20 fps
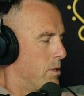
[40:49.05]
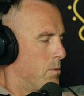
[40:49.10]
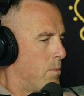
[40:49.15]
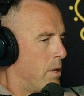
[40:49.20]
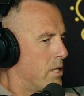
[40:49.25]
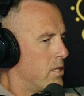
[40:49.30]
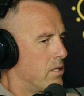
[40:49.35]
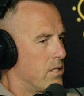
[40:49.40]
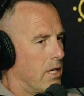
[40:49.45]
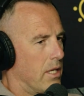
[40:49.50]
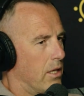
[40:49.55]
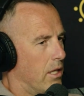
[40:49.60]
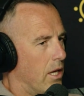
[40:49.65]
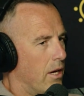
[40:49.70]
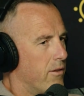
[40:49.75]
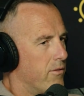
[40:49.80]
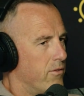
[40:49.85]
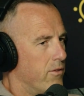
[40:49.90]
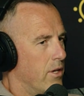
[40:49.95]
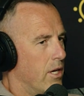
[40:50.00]
As much as I
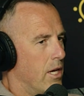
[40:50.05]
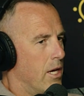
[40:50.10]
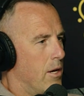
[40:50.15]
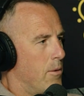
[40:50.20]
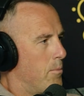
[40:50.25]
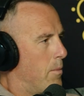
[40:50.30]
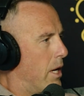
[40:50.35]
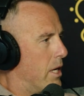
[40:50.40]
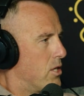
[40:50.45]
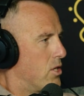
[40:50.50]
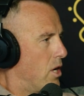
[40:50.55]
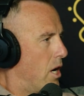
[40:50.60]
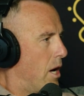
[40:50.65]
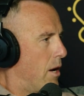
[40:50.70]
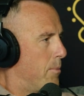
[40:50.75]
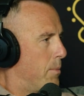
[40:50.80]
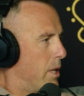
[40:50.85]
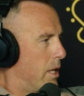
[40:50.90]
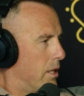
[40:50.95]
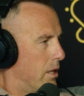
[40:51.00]
love my
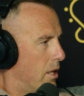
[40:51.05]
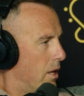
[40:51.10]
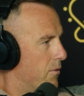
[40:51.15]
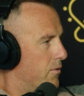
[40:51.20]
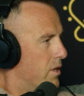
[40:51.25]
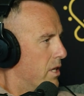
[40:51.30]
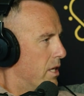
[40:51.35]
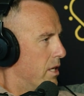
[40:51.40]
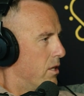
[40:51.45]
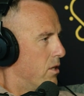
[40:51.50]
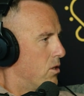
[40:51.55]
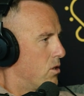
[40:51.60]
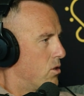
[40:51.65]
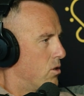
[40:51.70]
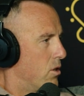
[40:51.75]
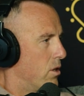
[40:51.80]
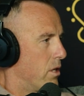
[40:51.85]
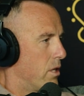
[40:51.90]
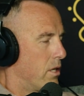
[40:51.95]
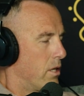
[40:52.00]
job and I love the
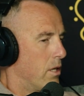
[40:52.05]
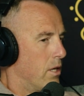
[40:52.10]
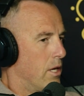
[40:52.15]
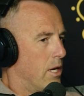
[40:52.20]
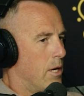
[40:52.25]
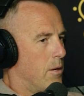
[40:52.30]
industry,